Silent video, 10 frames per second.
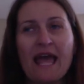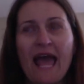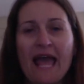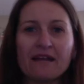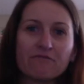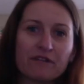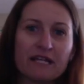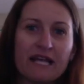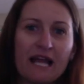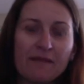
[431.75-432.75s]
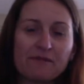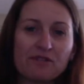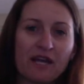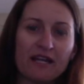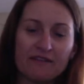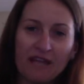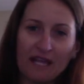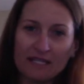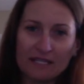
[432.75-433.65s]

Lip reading: and it really helps to kind of get